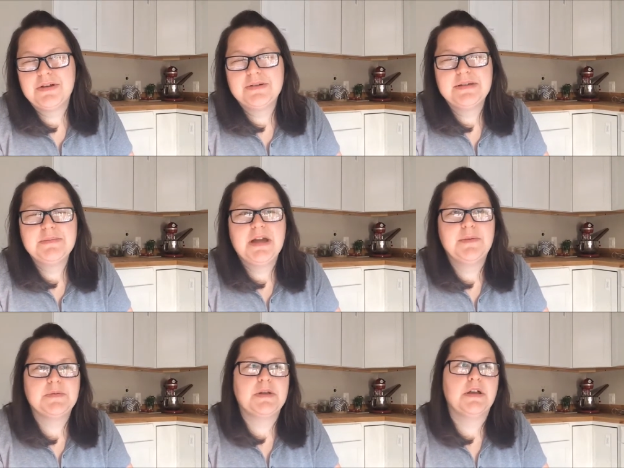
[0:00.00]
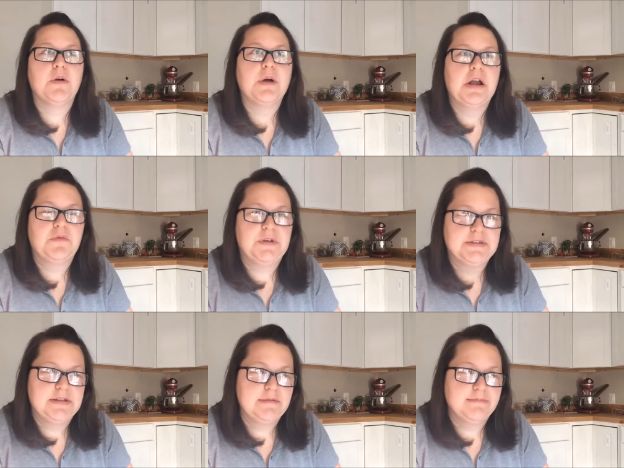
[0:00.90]
You know, sometimes we're like, "Oh, God will
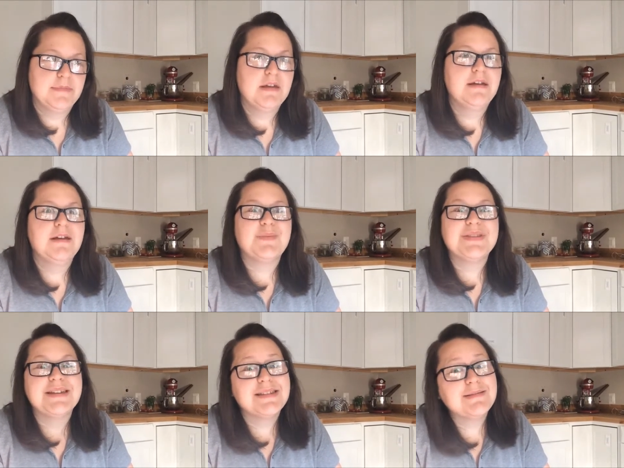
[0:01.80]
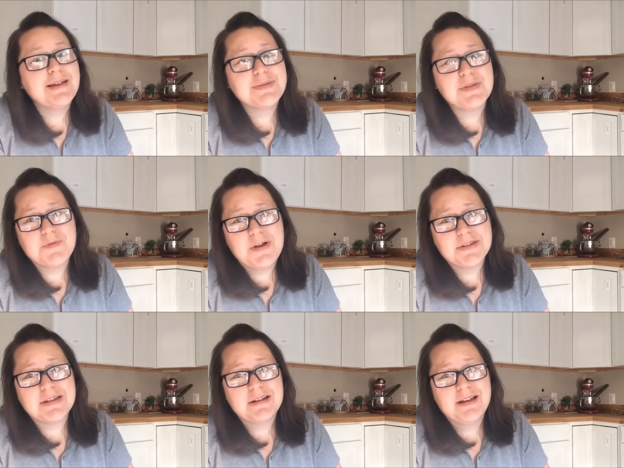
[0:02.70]
fix it," But then sometimes it
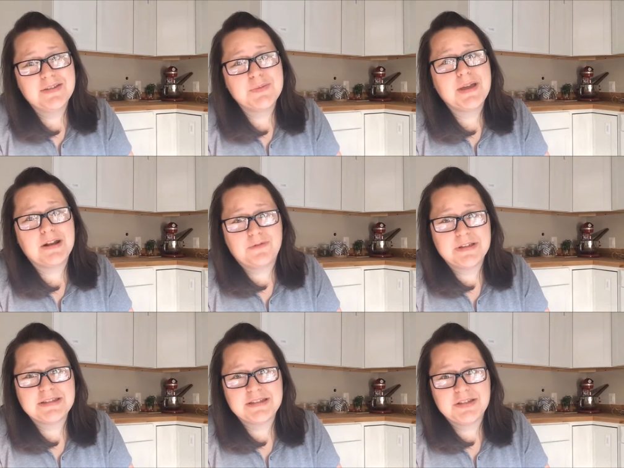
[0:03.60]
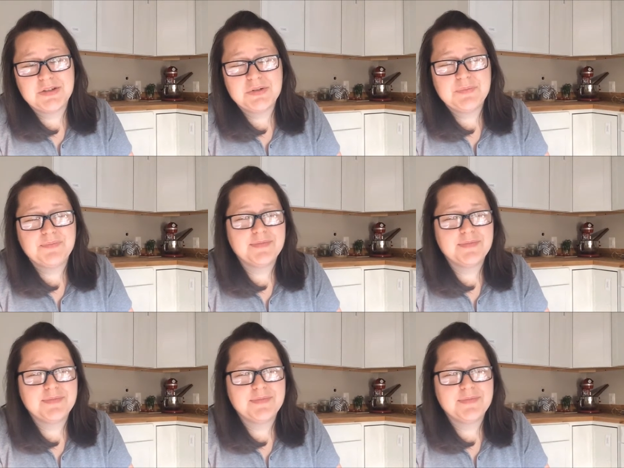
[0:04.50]
falls on us. We got to fix it too.